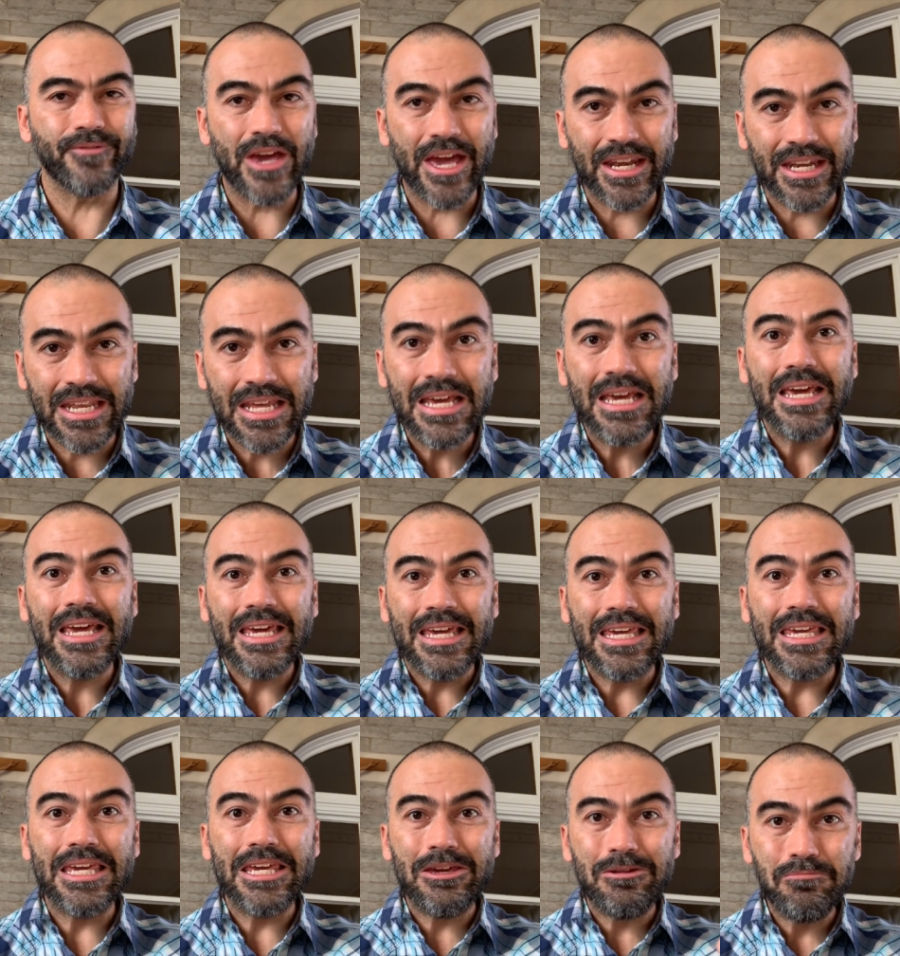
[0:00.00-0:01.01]
and
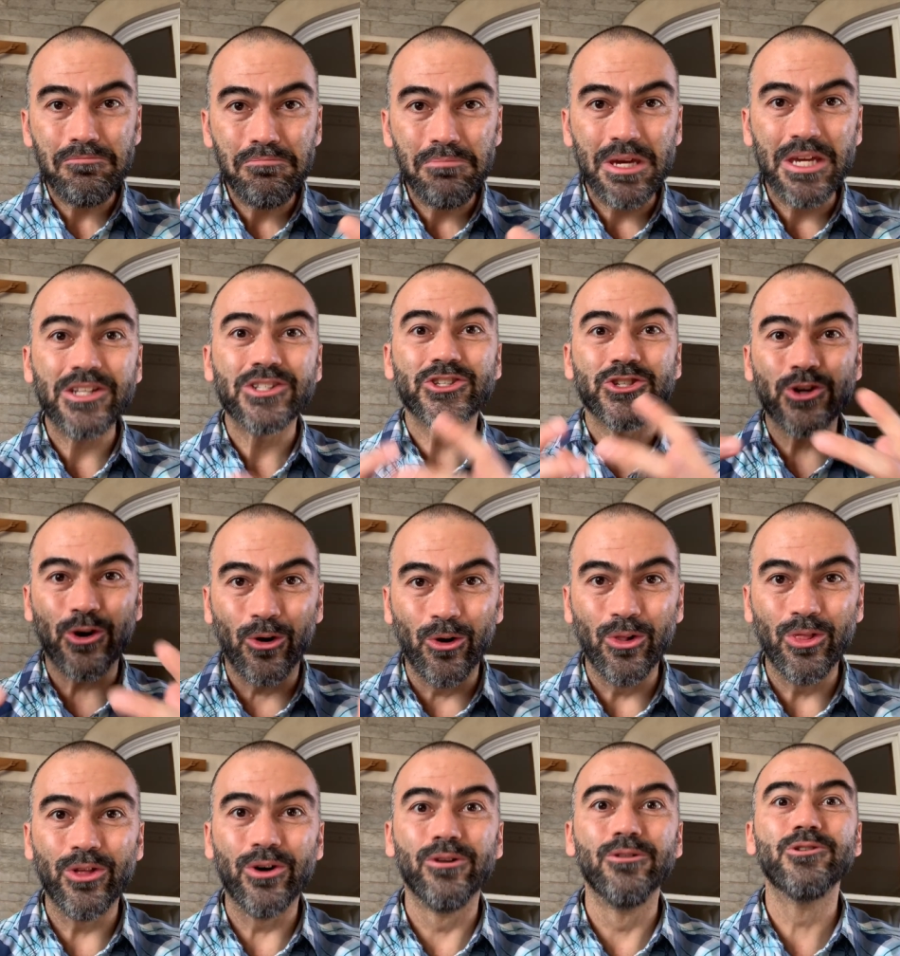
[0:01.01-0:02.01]
he meets all
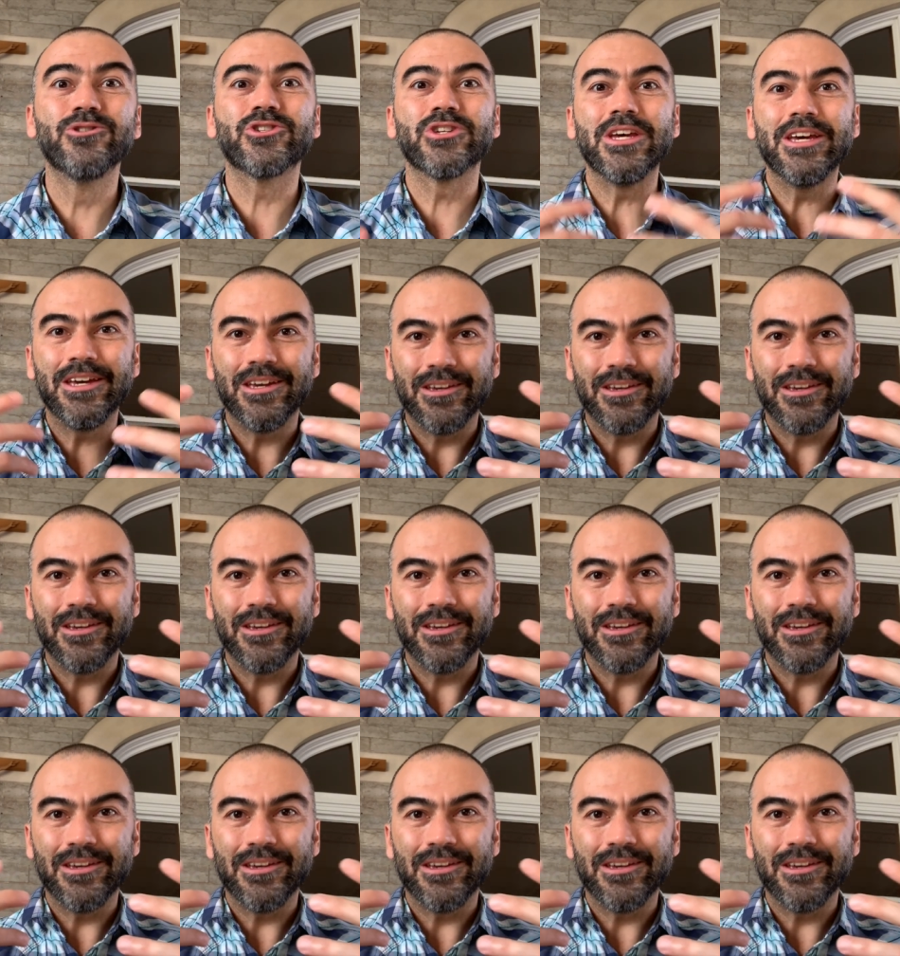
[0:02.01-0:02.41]
those